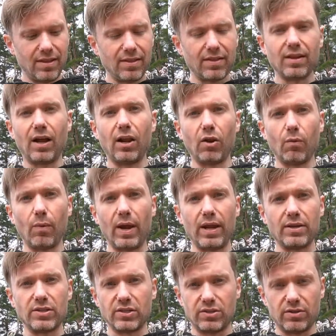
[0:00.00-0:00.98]
the
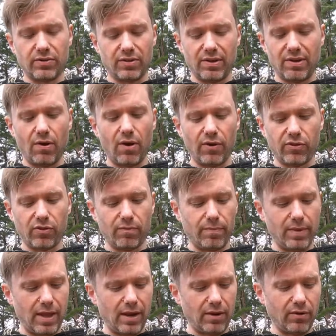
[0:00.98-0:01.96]
colorway just looks awesome
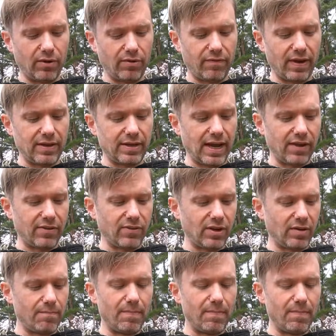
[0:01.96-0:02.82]
and it looks fantastic,